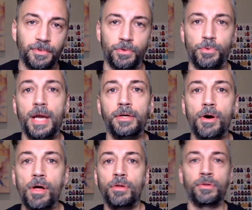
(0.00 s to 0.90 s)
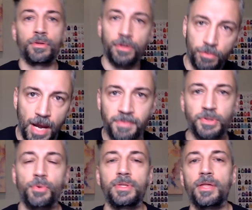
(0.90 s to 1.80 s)
The right call, Raps
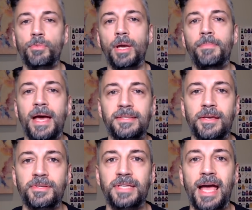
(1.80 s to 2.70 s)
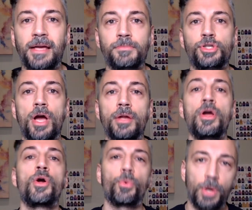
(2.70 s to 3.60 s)
go the other way, Pascal Siakam's
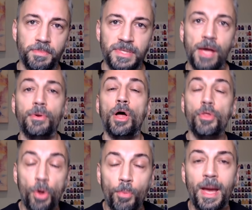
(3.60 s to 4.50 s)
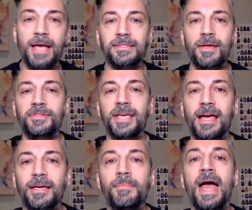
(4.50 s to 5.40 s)
shot rims out. Although Pascal
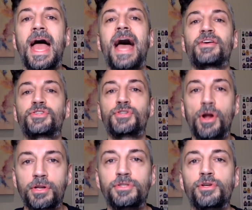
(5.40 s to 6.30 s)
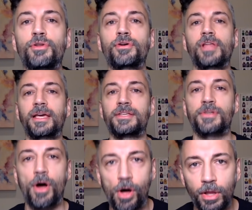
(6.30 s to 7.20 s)
Siakam has started to look like his
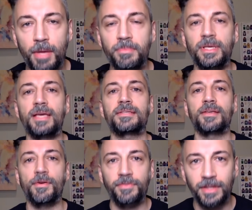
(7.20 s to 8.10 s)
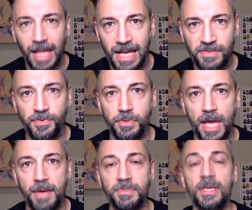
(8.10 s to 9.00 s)
all-NBA self the last few
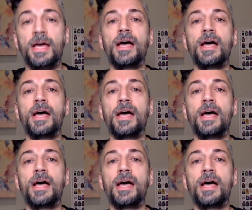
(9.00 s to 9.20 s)
games.